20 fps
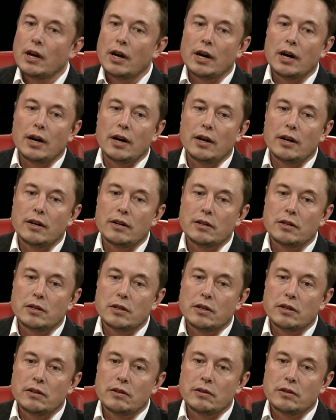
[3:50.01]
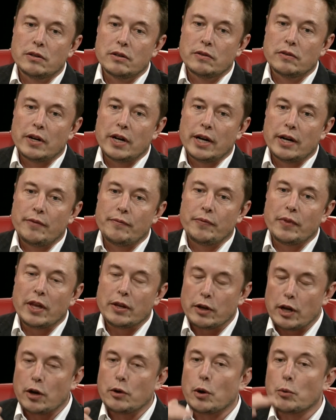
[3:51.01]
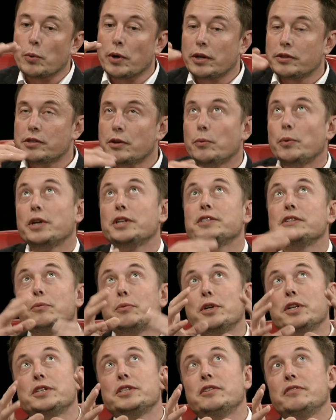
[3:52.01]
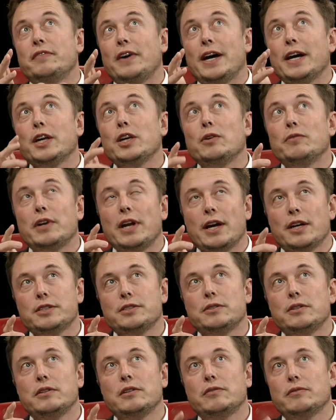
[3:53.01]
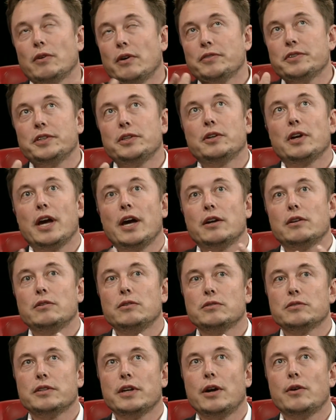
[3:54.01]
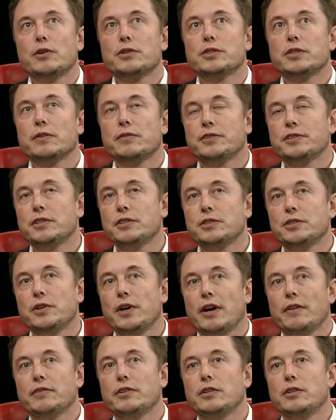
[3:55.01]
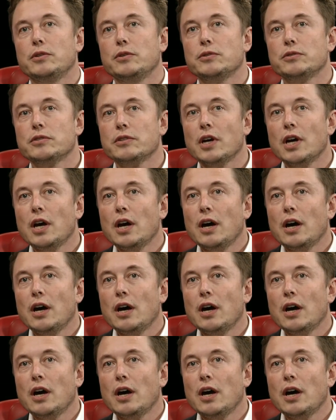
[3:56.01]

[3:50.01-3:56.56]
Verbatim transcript: Uh, Um, it, and, and when, so when it's, in, when it's in vacuum, it has to, it, obviously you can't use aero surfaces, you have to use